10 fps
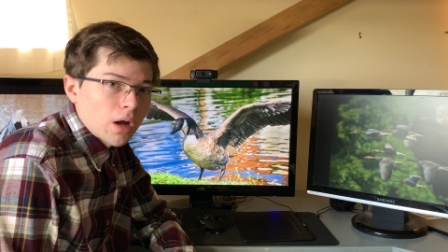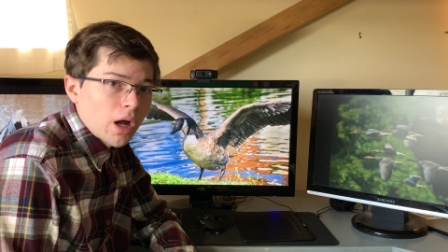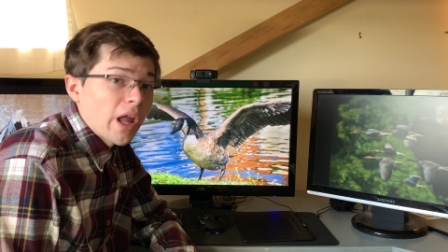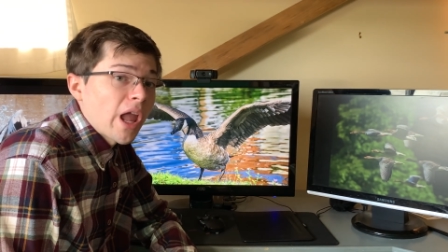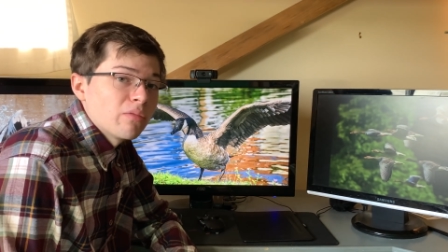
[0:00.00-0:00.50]

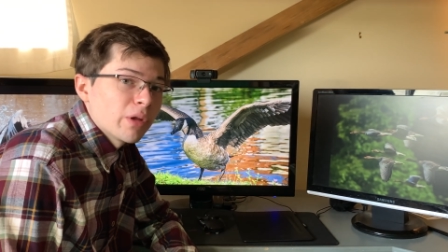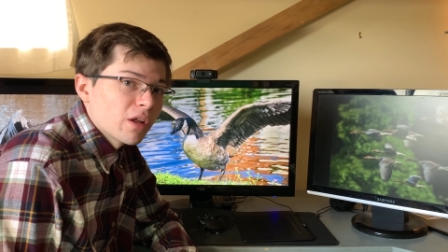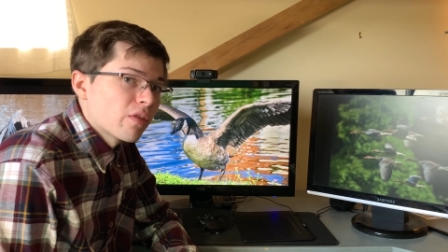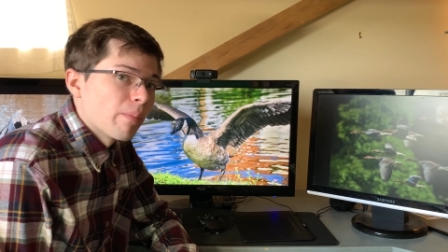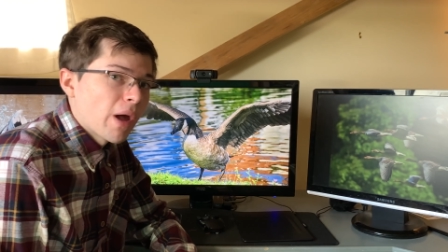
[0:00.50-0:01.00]
I
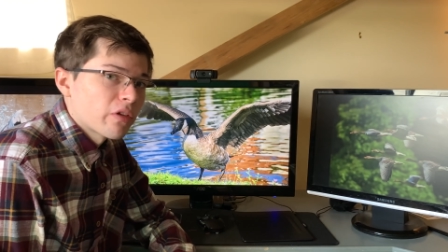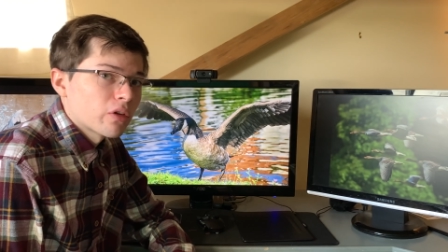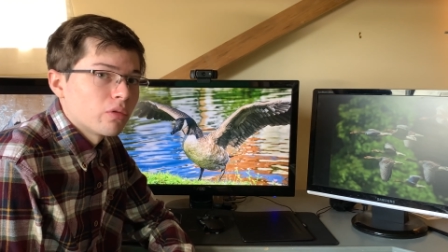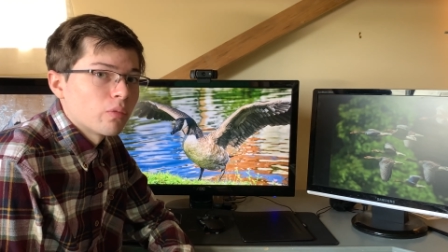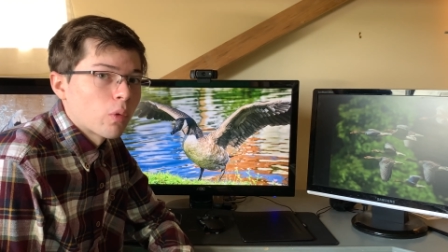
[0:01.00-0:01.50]
handpicked the best
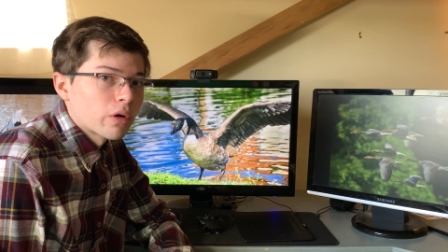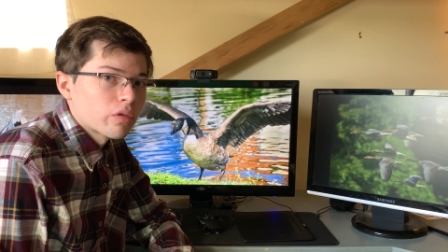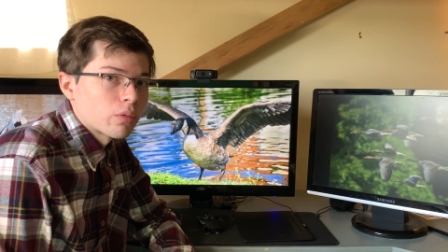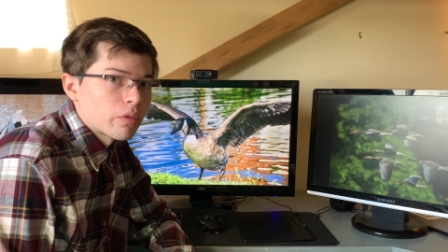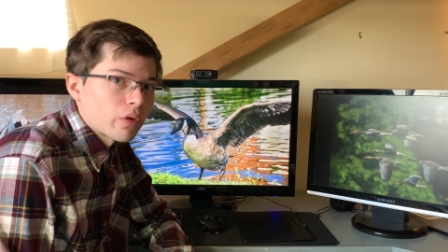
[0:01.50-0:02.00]
and
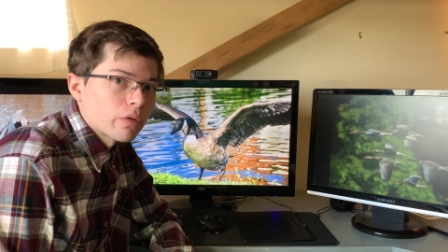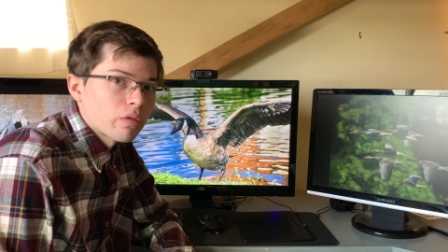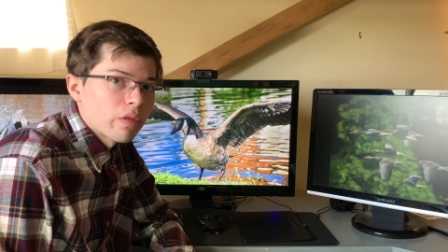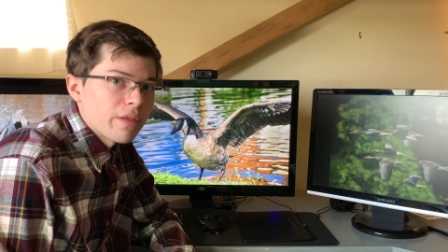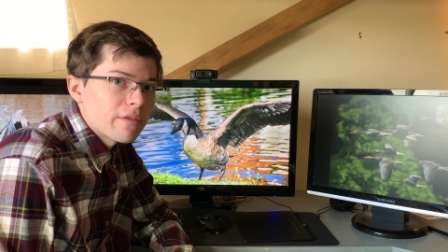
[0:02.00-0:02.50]
worst results
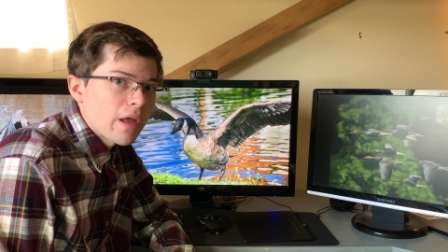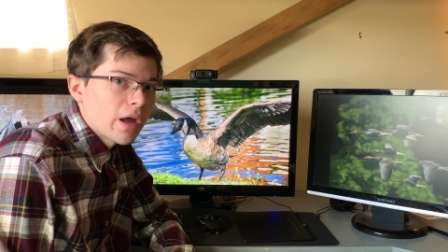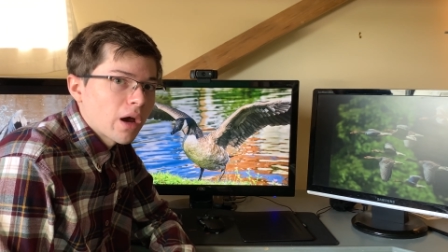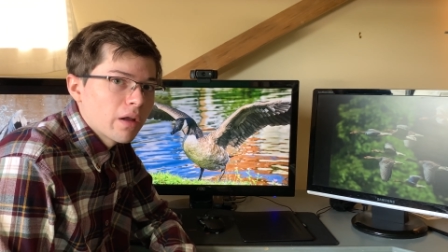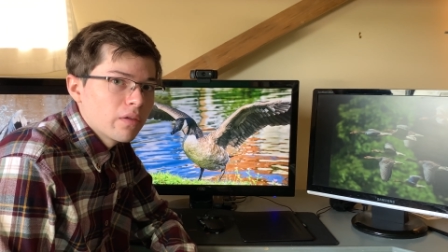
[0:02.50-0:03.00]
for these
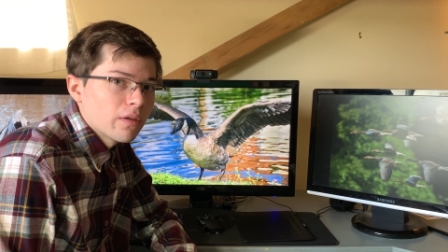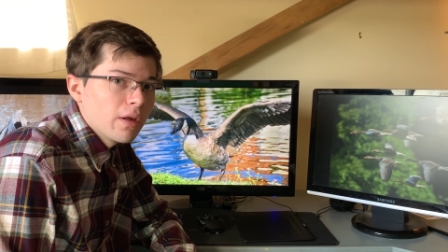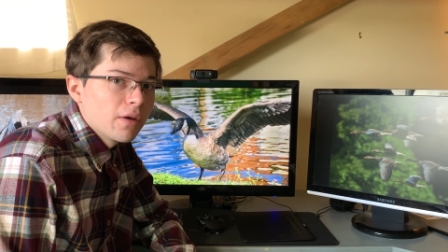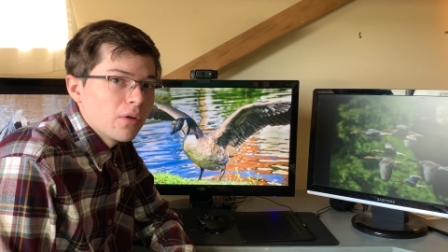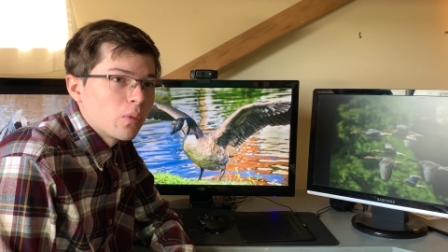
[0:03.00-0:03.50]
AIs,
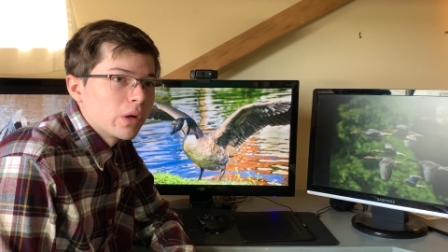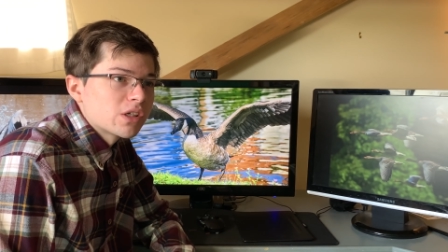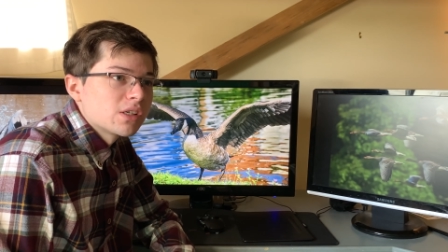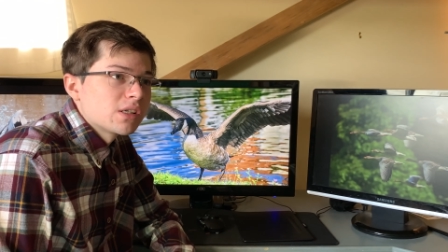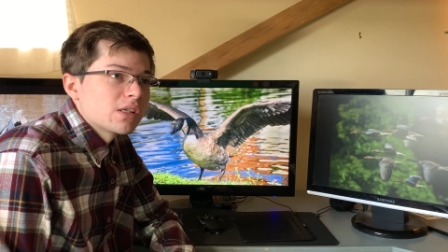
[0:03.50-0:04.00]
which